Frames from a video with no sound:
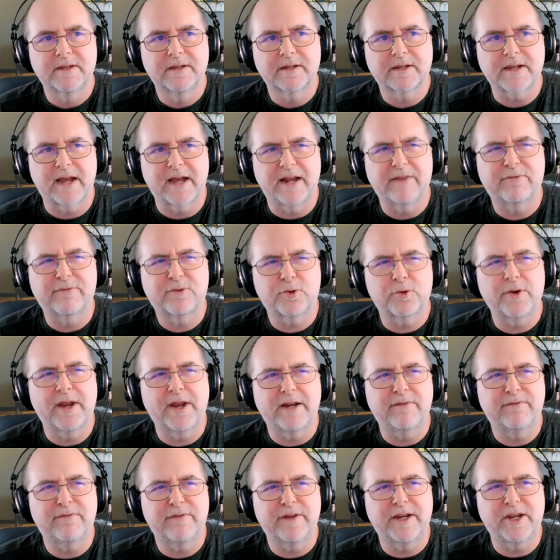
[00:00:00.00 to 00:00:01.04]
kind of
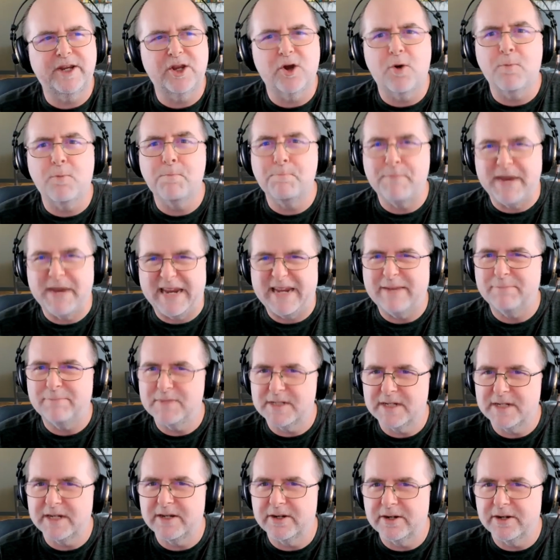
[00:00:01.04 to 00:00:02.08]
created video
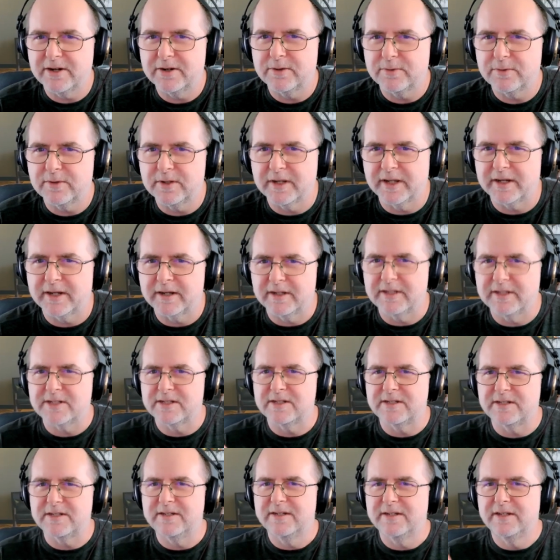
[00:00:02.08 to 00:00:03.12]
memes here, where like
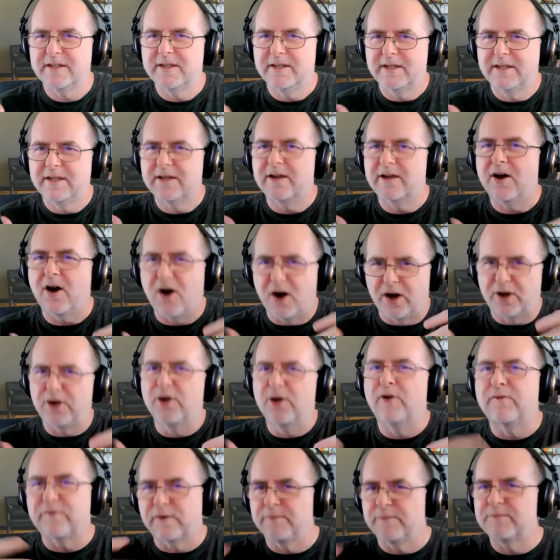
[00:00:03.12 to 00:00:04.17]
it's
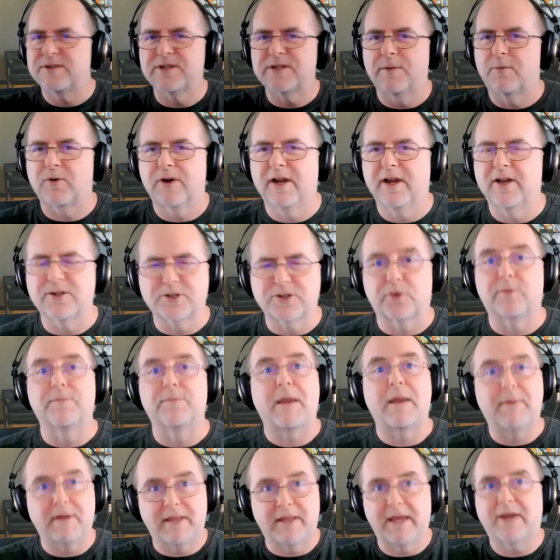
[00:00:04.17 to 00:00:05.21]
audio from somewhere else, or
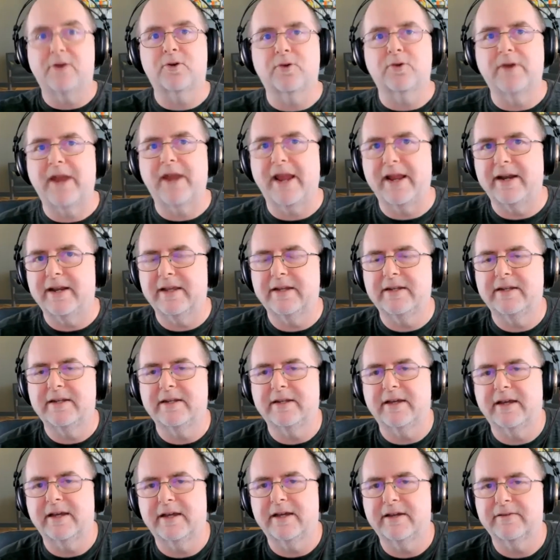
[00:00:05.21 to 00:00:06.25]
maybe they created
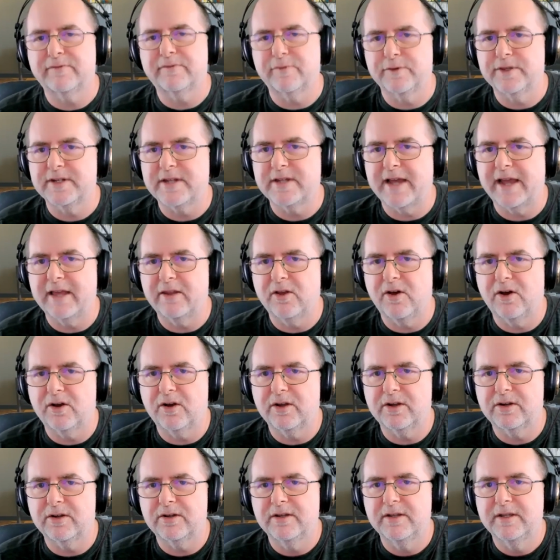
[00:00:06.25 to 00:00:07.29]
uh, for the
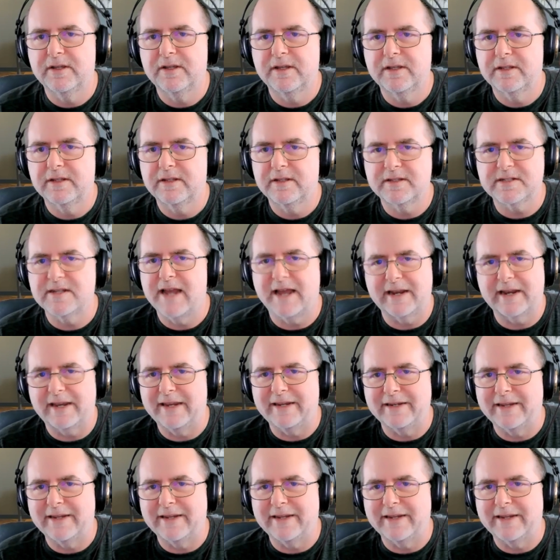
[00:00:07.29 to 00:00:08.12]
dialogue it's not um, in